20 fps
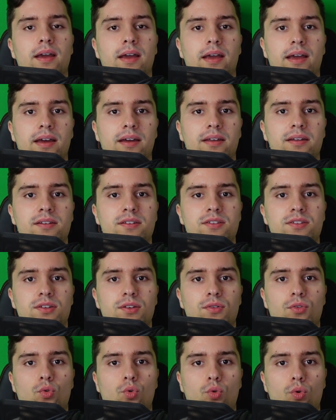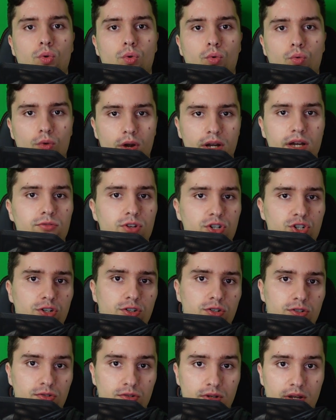And what I want you
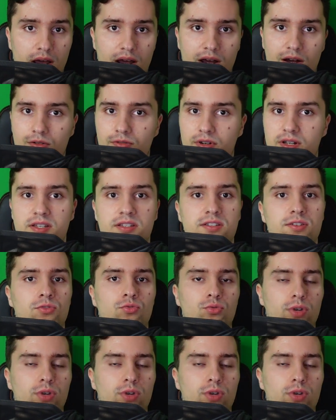to do now is,